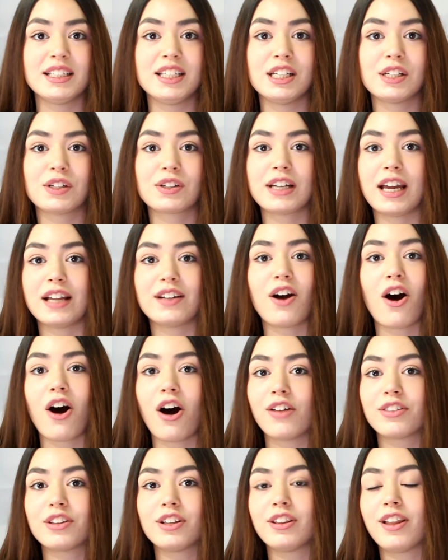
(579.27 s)
here get
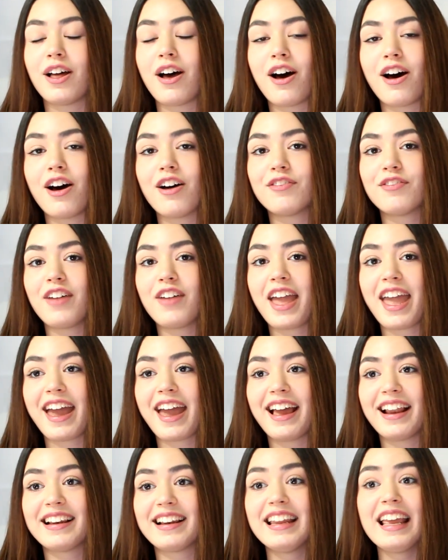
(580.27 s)
all the love,
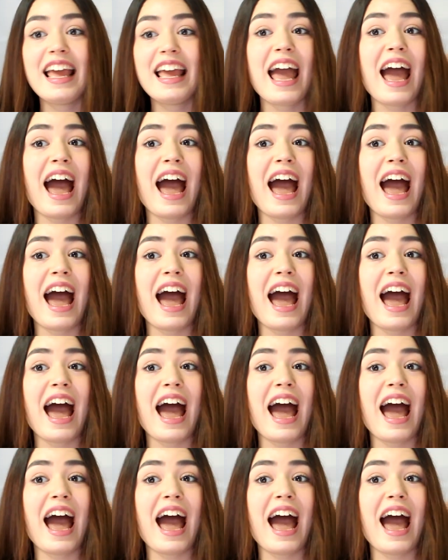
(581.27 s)
and